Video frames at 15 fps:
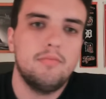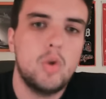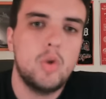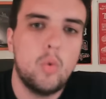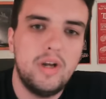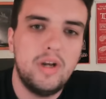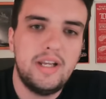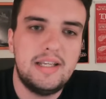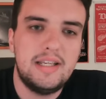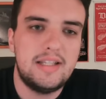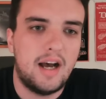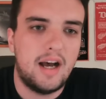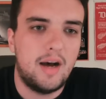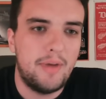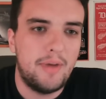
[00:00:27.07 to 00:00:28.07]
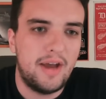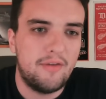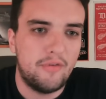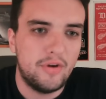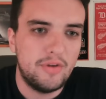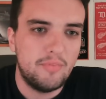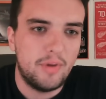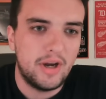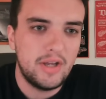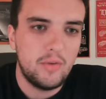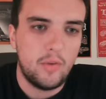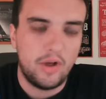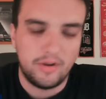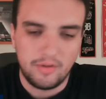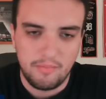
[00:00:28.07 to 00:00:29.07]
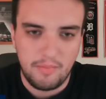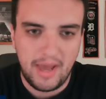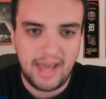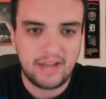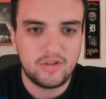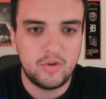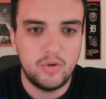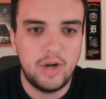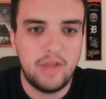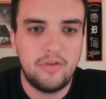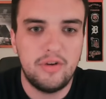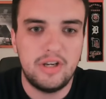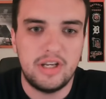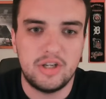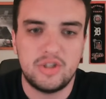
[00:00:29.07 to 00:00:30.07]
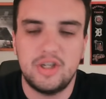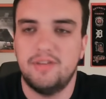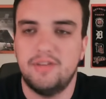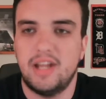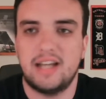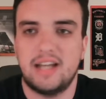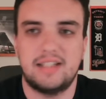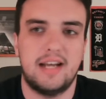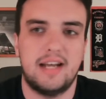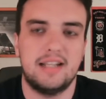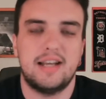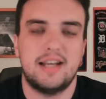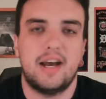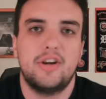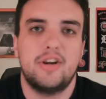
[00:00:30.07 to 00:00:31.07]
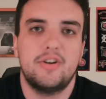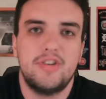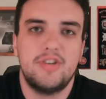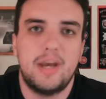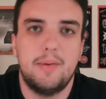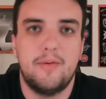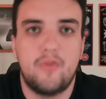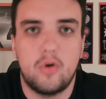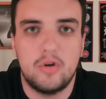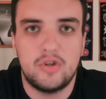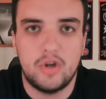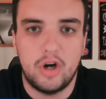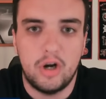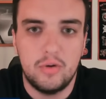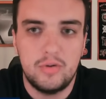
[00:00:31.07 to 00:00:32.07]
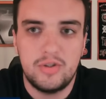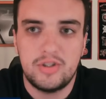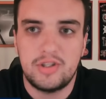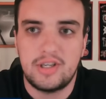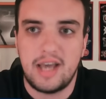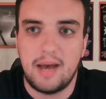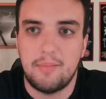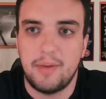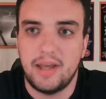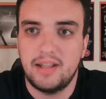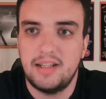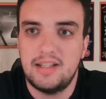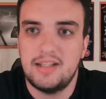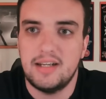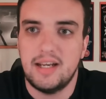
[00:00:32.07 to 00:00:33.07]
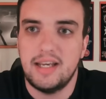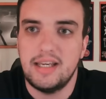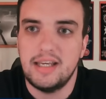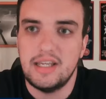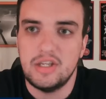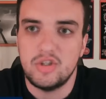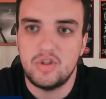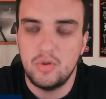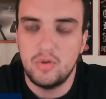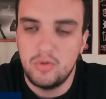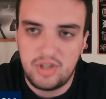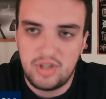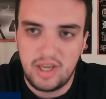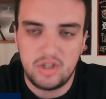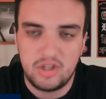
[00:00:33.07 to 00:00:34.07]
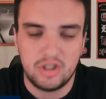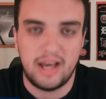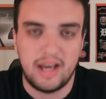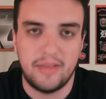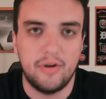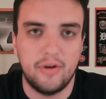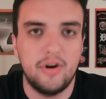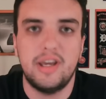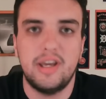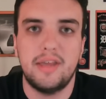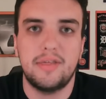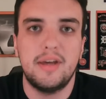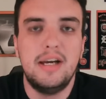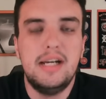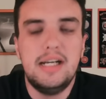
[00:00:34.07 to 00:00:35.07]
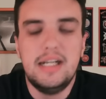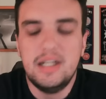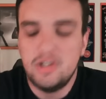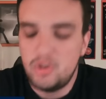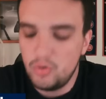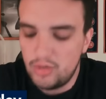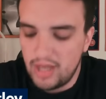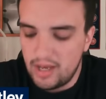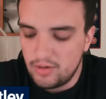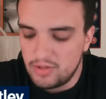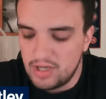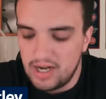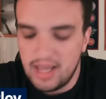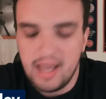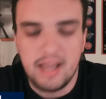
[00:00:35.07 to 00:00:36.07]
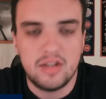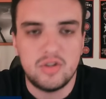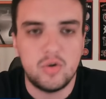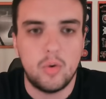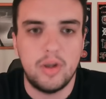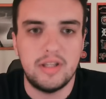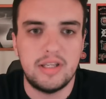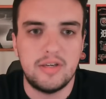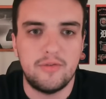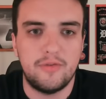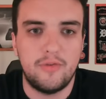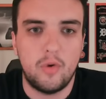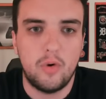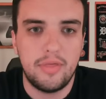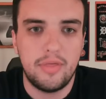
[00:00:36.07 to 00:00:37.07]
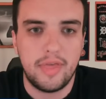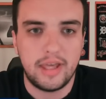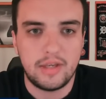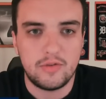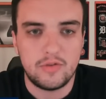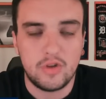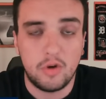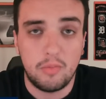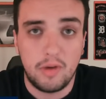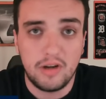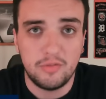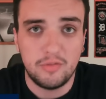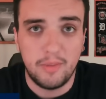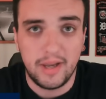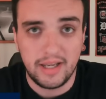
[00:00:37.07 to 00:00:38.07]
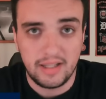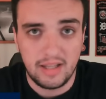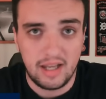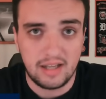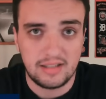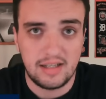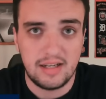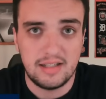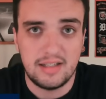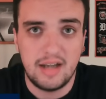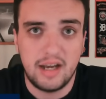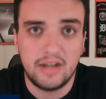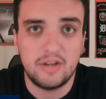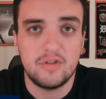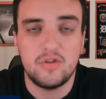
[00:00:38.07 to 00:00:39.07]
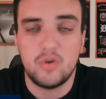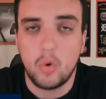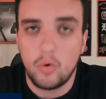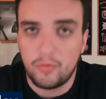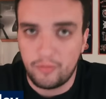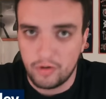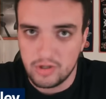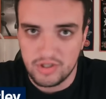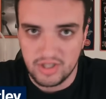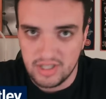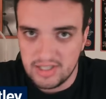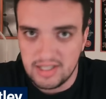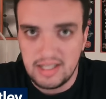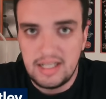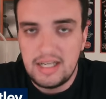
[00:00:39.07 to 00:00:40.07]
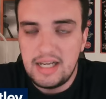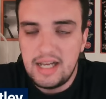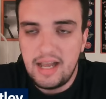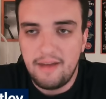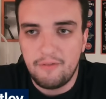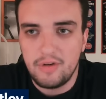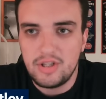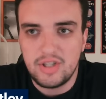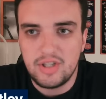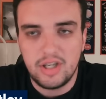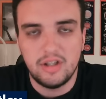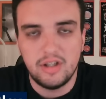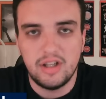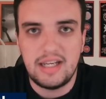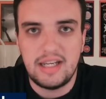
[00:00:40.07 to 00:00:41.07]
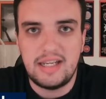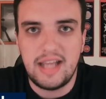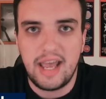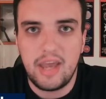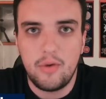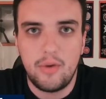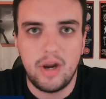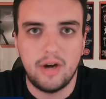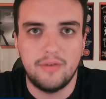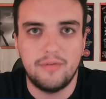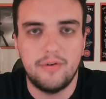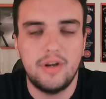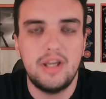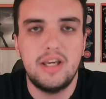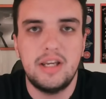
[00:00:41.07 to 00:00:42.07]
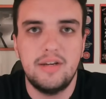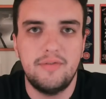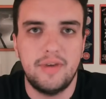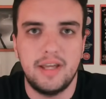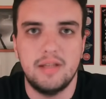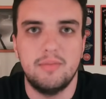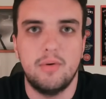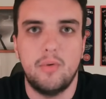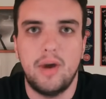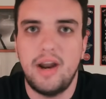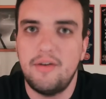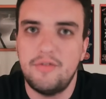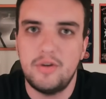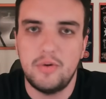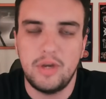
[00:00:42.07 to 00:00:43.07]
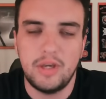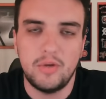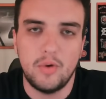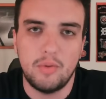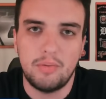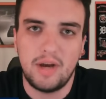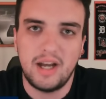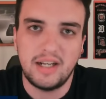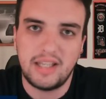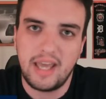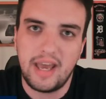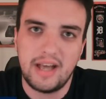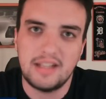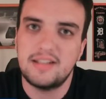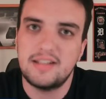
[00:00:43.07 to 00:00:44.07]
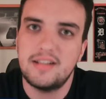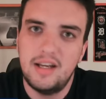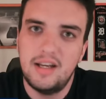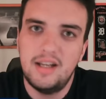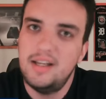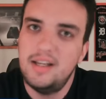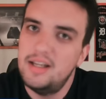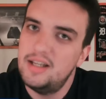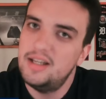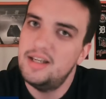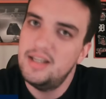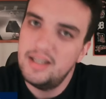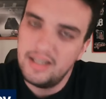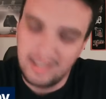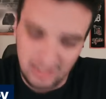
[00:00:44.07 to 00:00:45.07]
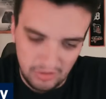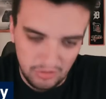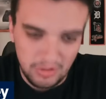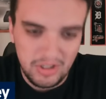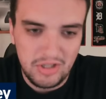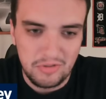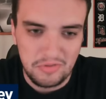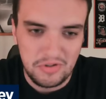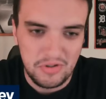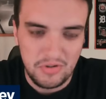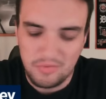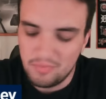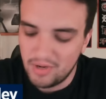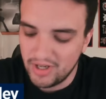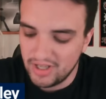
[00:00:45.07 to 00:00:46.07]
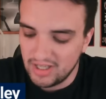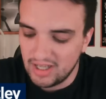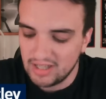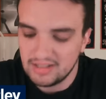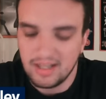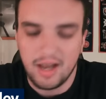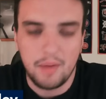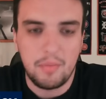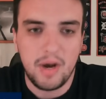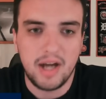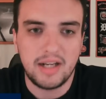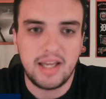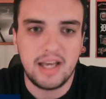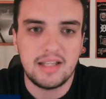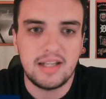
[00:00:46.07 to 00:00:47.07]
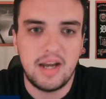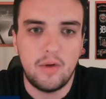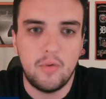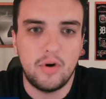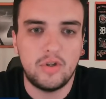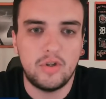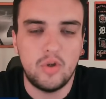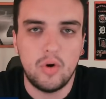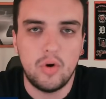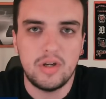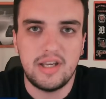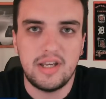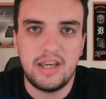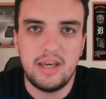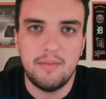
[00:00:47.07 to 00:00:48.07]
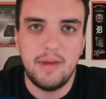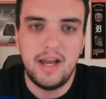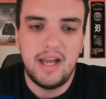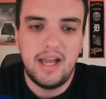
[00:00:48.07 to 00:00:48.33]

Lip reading: What is up, everybody? Welcome back to another edition of Locked On Tigers. I'm, of course, your host, Scott Bentley. Today is Tuesday, July 30th, 2024. Thank you so much for making Locked On Tigers your first listen. Every single day, we are free and available wherever you get your podcasts, including YouTube, part of the Locked On Podcast Network, your team